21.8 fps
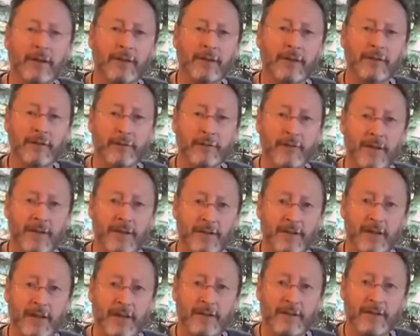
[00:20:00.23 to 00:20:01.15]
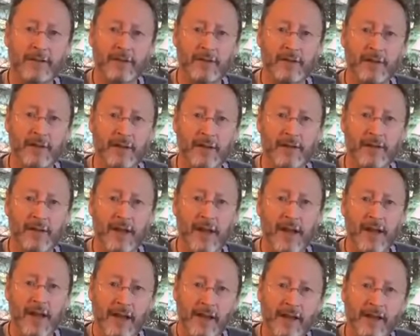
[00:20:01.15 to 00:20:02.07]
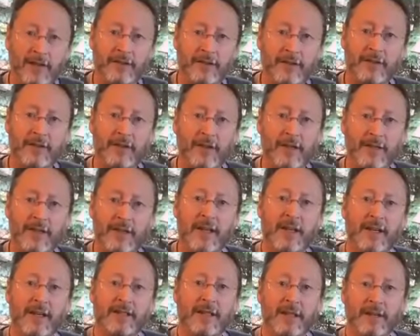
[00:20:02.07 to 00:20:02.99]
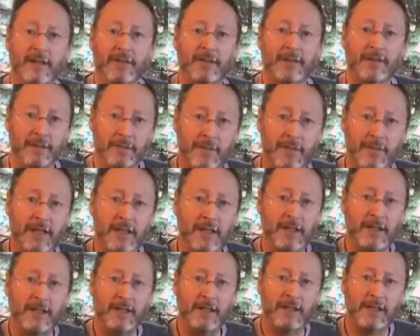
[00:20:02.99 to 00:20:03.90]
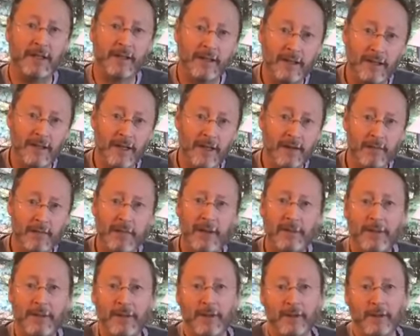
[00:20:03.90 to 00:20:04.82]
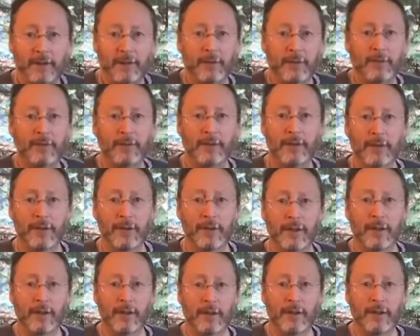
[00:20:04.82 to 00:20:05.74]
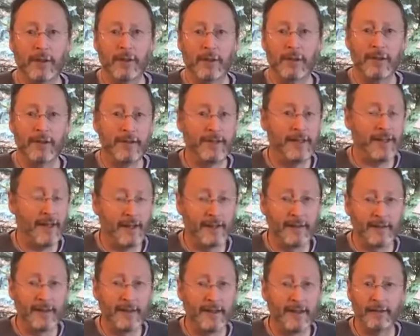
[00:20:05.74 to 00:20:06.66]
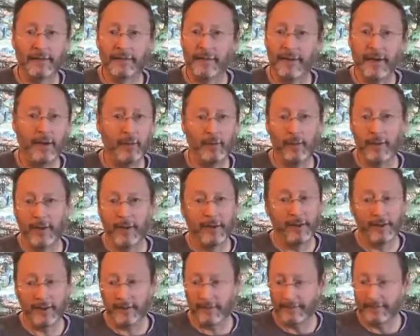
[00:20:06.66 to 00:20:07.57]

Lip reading: from this exercise? An exercise that is given to me and maybe you daily, if not weekly.